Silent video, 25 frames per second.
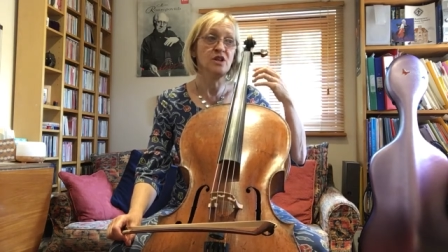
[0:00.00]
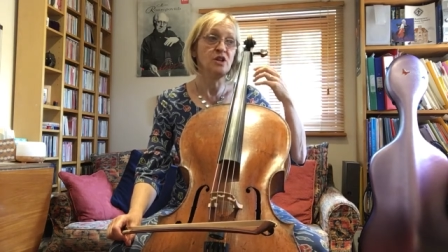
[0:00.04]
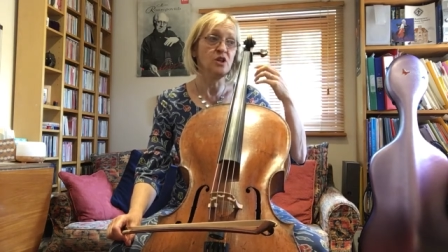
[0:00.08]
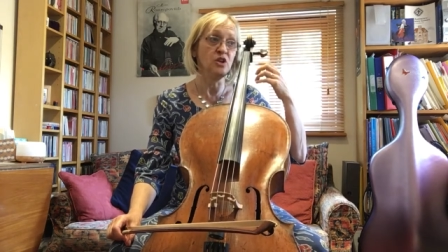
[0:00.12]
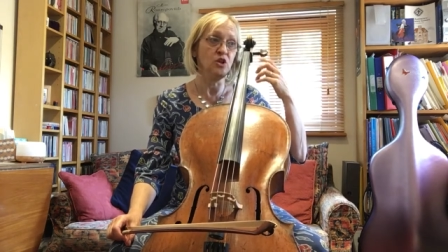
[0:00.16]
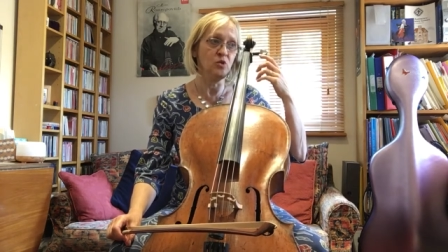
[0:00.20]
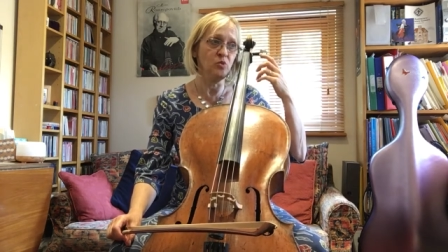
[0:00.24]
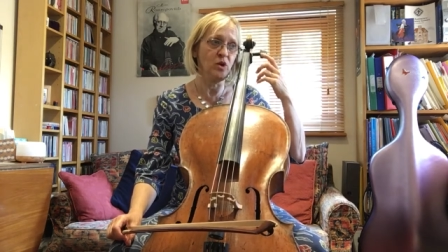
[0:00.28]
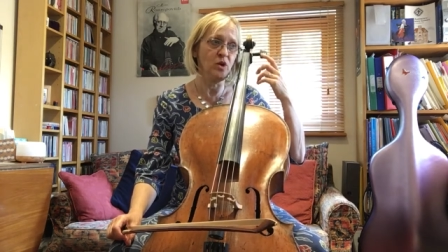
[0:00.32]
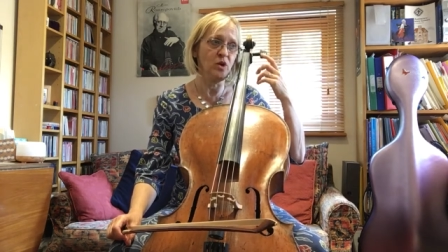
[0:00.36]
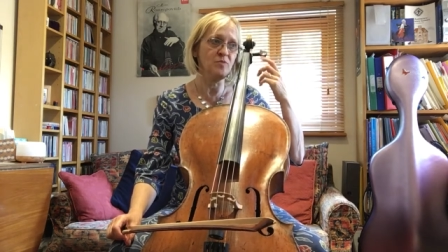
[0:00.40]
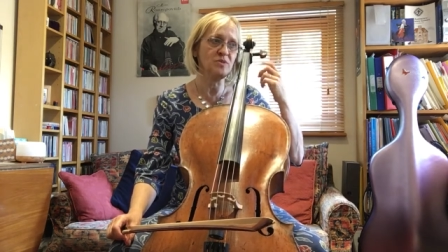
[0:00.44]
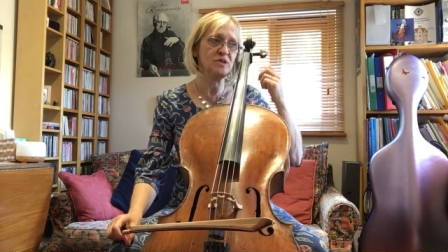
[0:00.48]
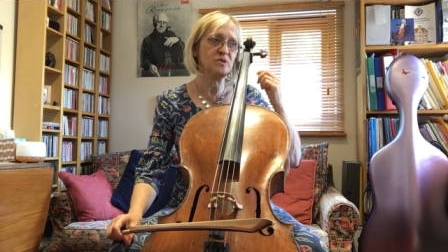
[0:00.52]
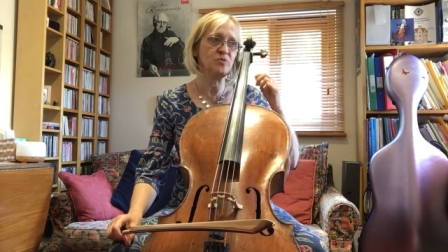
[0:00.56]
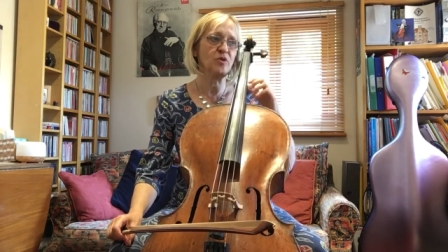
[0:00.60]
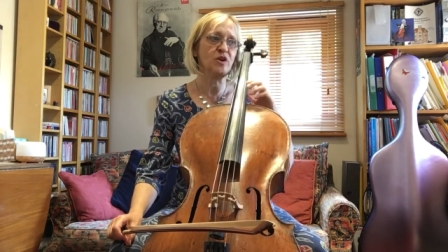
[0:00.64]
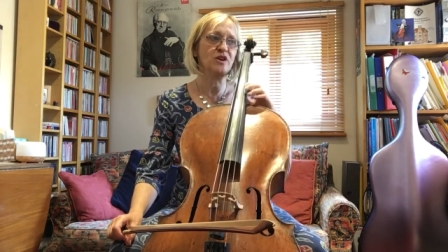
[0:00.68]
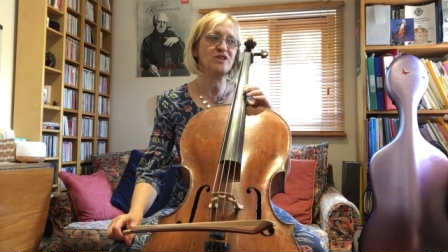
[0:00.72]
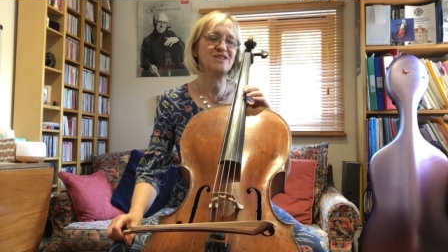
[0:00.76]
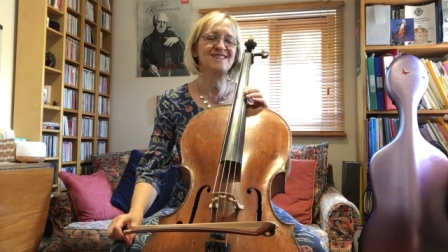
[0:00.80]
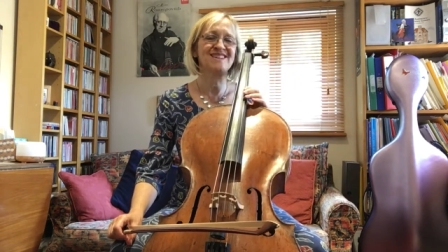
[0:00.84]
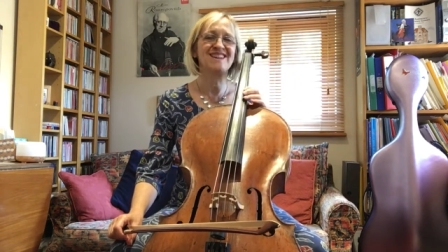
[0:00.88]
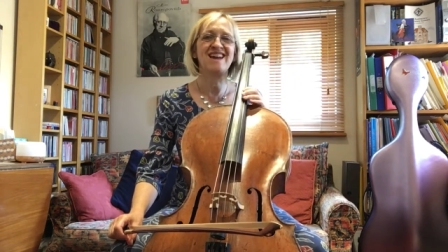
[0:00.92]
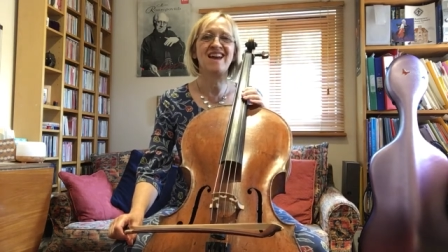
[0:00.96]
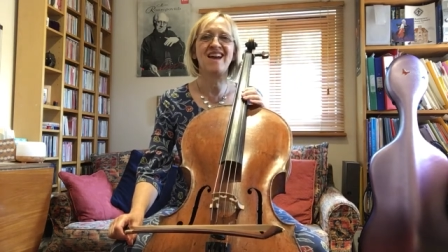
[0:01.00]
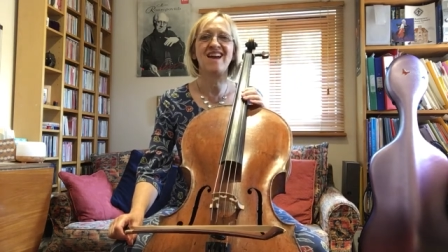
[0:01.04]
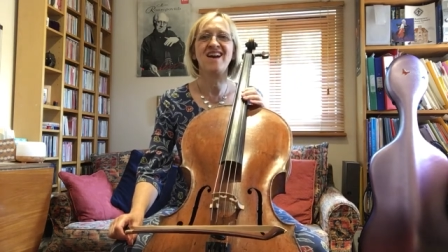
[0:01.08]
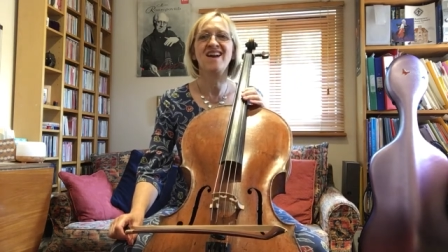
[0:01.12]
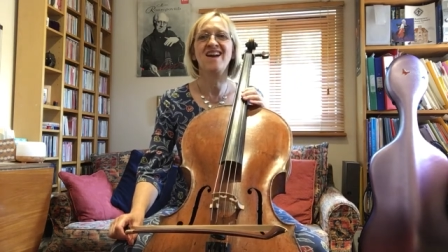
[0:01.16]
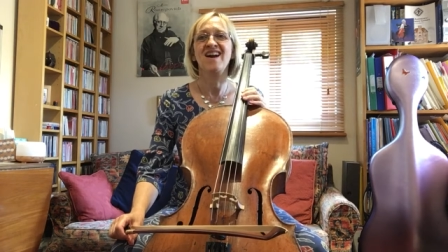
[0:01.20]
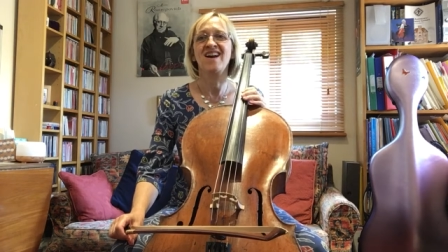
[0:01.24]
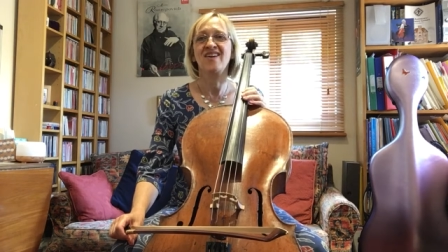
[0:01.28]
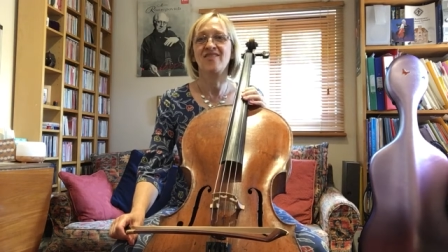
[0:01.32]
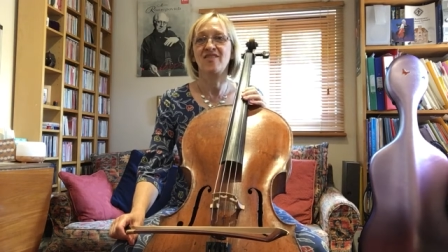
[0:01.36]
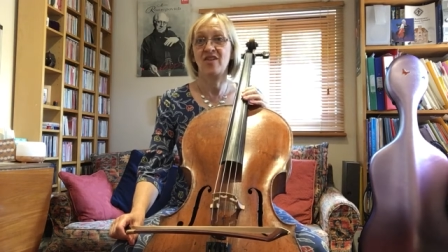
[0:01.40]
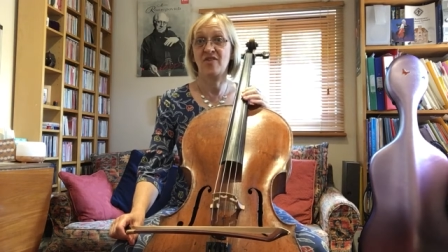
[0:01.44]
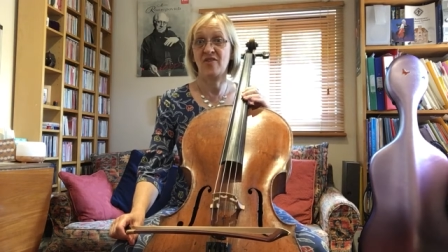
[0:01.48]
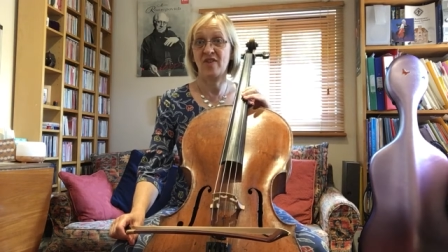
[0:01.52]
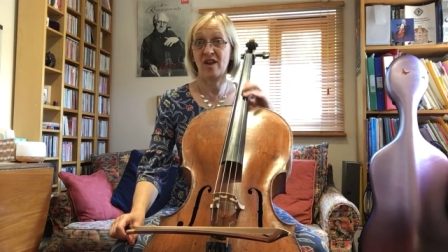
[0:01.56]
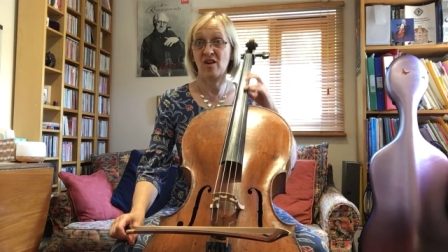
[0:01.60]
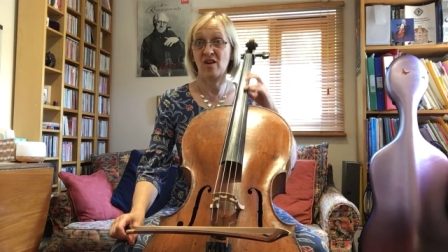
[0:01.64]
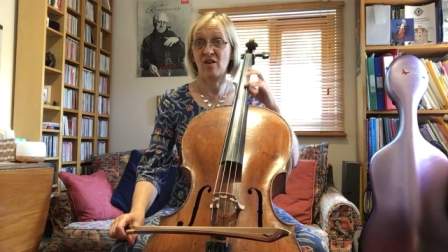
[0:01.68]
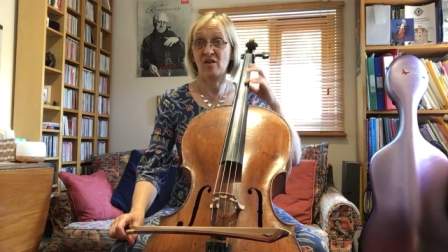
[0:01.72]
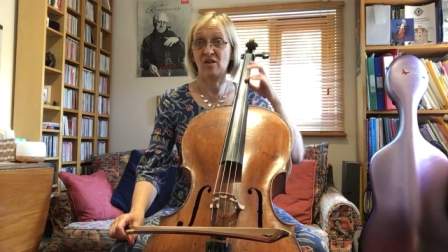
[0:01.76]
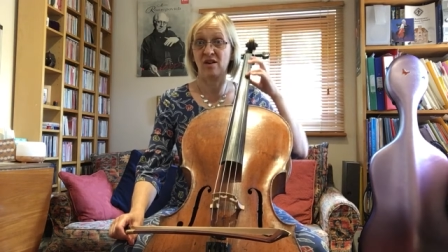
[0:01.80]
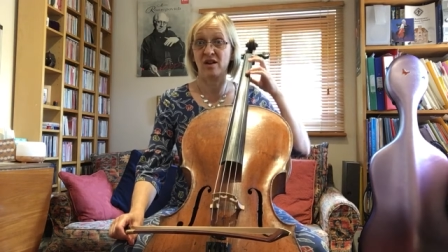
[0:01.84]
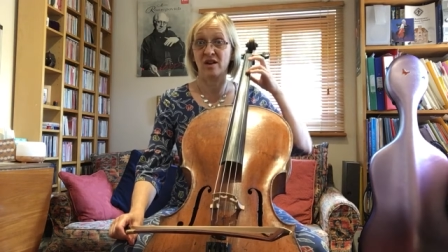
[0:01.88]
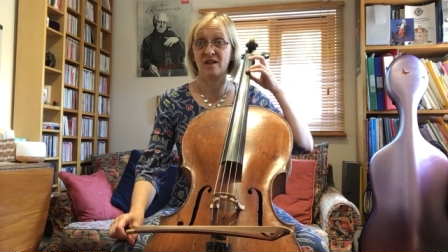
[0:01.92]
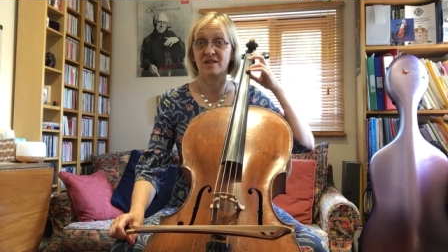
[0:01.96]
you won't be surprised to hear that they
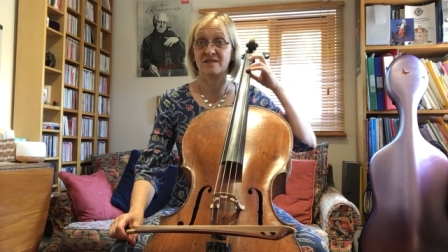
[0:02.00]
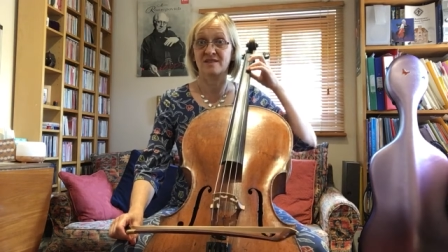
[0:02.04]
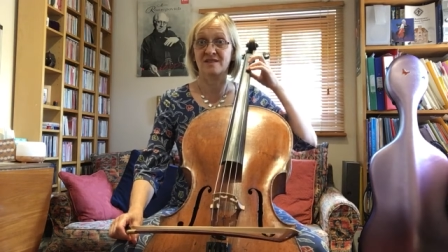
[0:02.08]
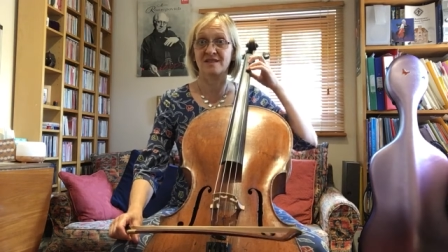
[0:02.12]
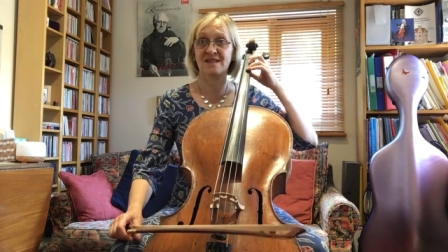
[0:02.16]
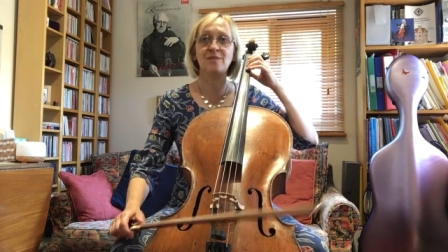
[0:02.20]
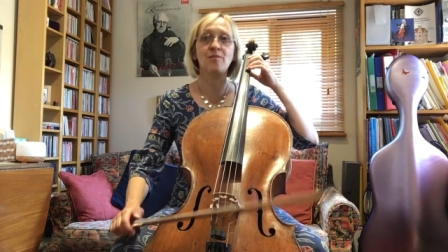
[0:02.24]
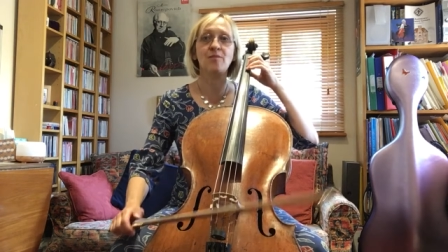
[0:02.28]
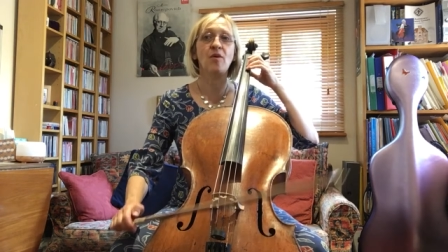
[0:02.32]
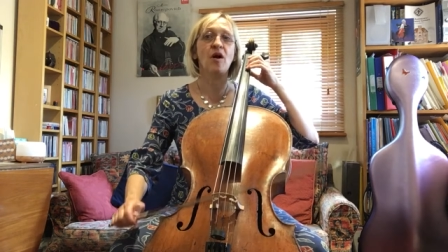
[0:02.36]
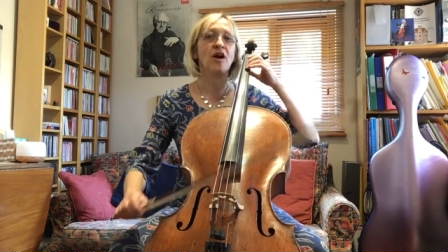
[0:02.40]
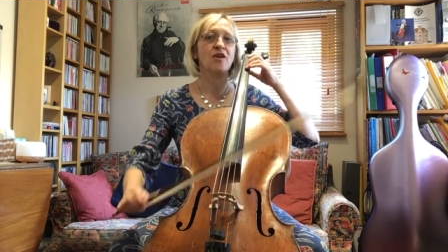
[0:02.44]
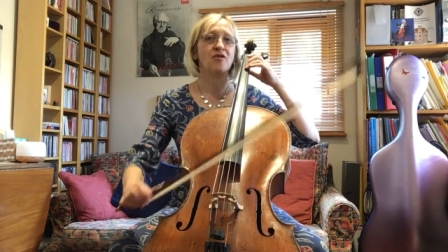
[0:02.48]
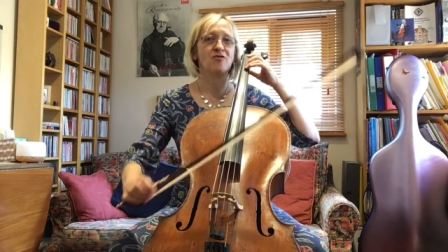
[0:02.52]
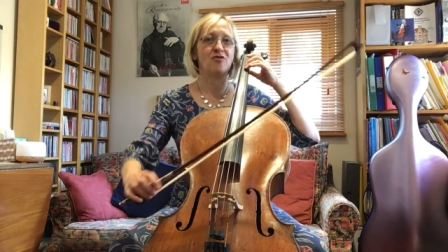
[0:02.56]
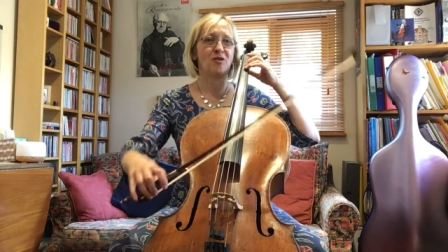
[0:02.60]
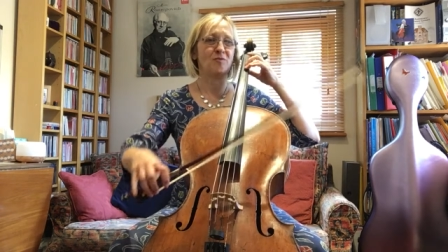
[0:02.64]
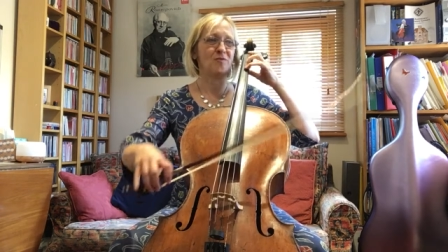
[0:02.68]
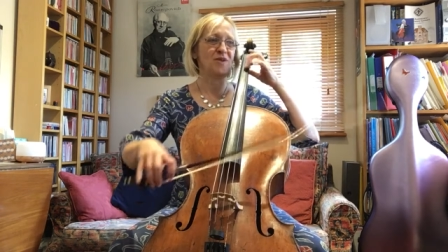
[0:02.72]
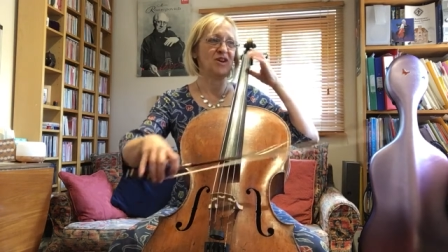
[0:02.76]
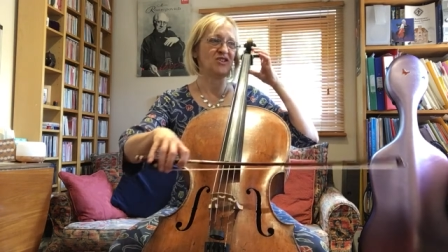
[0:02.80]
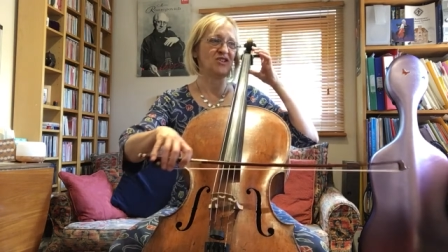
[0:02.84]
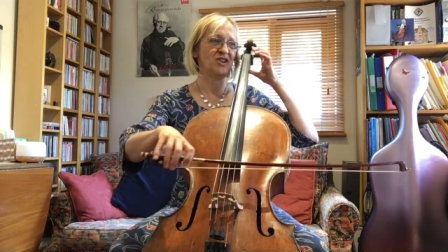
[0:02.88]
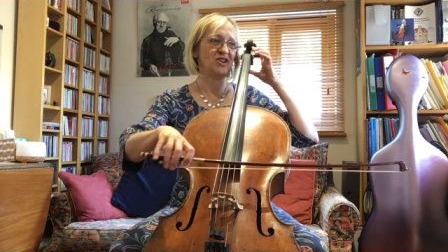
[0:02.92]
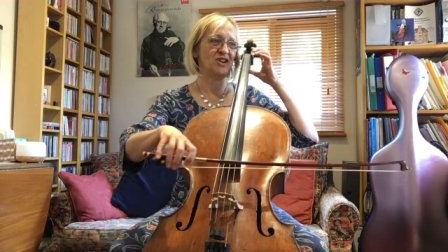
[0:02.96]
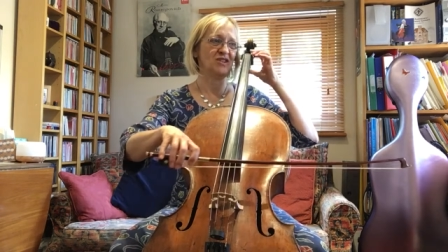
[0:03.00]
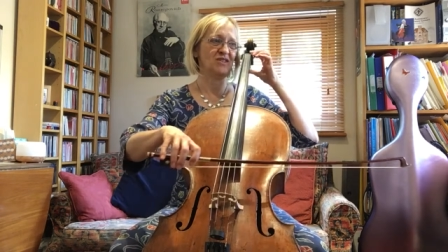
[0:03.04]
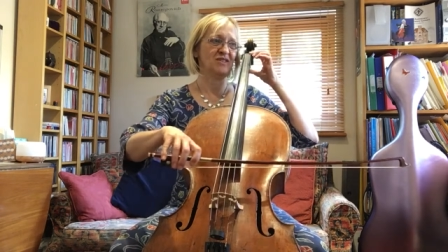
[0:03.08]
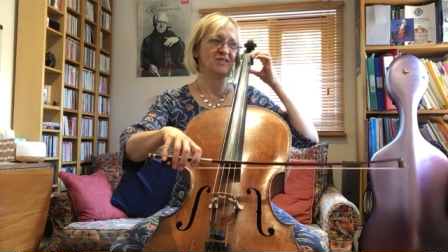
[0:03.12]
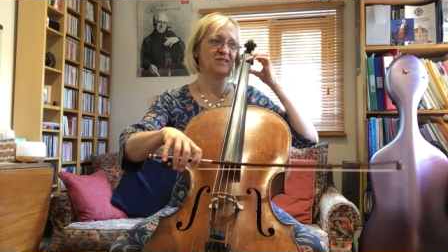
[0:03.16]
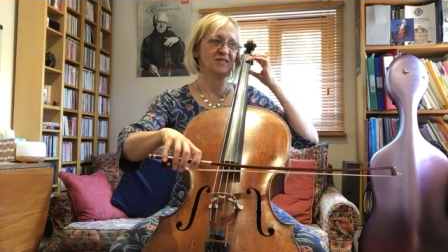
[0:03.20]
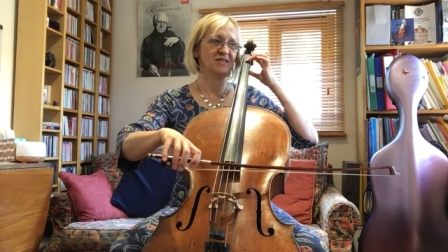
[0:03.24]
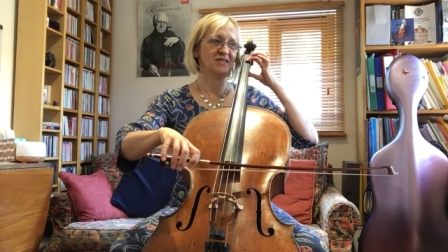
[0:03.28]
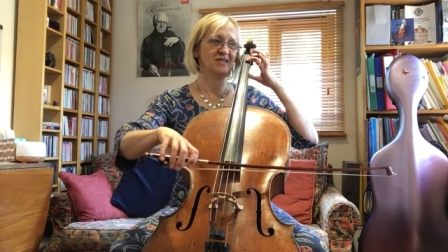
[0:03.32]
are C minor arpeggios.